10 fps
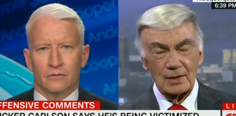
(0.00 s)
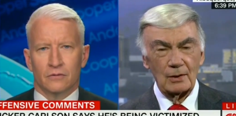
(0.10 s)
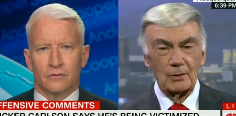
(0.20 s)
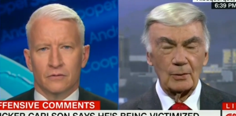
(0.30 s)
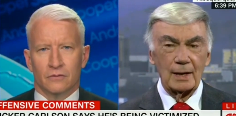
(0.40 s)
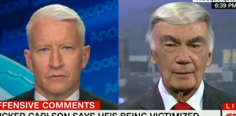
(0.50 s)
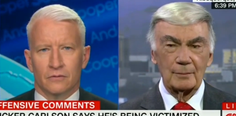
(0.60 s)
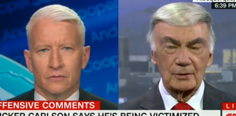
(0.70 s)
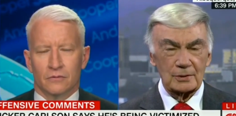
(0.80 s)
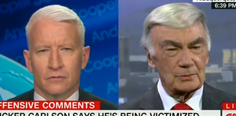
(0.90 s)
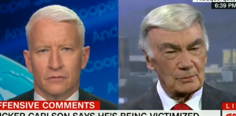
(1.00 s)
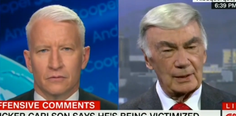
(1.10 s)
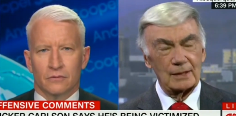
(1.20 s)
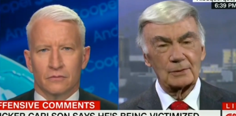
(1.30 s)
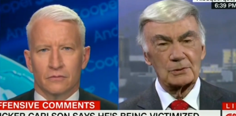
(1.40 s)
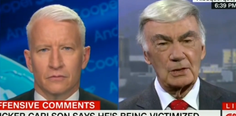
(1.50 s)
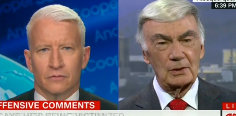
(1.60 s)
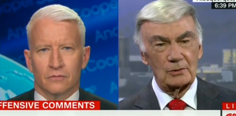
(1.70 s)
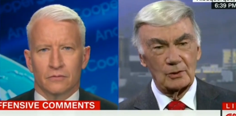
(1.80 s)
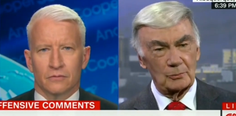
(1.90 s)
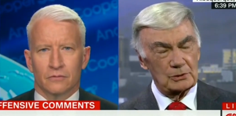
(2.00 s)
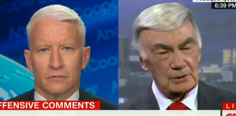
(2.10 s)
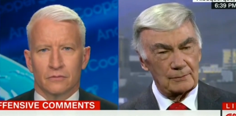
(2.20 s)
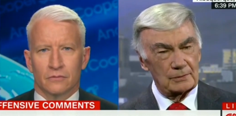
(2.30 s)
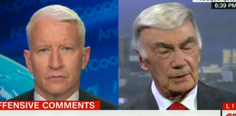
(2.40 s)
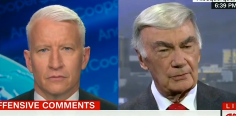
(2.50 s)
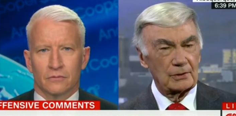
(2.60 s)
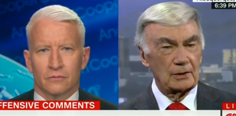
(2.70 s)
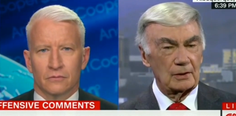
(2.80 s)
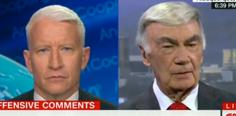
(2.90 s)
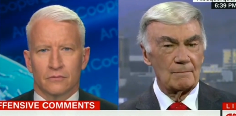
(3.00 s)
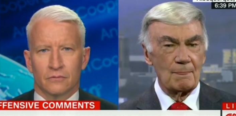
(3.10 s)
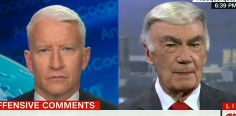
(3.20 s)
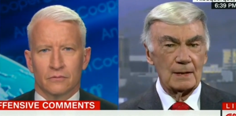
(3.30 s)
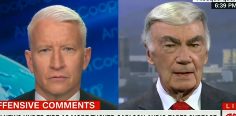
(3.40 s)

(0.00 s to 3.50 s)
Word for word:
Speaker 1: No. Why? Because it was a radio show or it was several years ago?